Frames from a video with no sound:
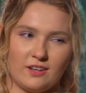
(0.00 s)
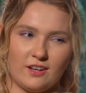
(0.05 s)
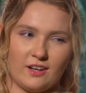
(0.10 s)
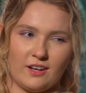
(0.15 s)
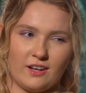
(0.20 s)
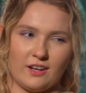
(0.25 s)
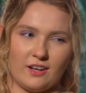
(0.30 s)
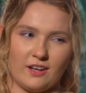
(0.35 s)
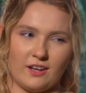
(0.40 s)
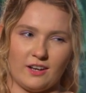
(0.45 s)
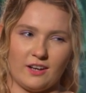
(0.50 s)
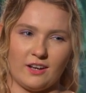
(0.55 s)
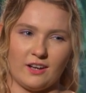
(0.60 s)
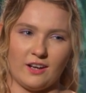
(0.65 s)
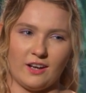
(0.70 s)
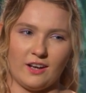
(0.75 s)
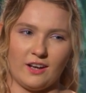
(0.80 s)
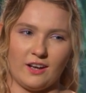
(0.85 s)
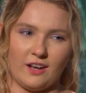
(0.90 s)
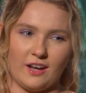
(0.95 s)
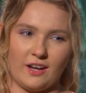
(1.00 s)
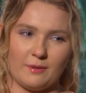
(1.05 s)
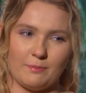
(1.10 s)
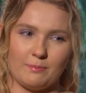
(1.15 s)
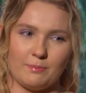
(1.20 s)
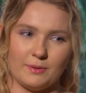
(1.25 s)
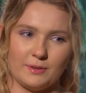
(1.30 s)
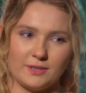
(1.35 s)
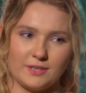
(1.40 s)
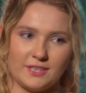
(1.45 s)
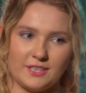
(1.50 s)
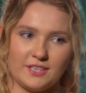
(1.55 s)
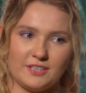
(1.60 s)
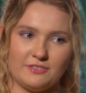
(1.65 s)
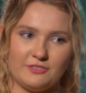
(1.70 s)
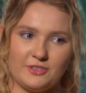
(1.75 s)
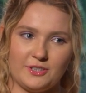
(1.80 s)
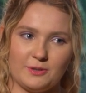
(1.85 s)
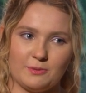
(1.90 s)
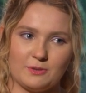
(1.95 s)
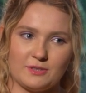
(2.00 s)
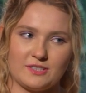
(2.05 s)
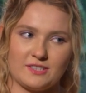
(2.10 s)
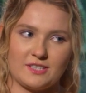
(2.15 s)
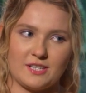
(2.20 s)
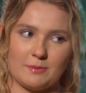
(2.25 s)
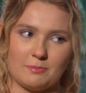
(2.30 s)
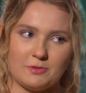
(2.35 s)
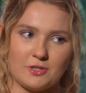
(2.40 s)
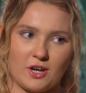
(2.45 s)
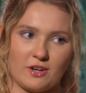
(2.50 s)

uh, I believe he was tipped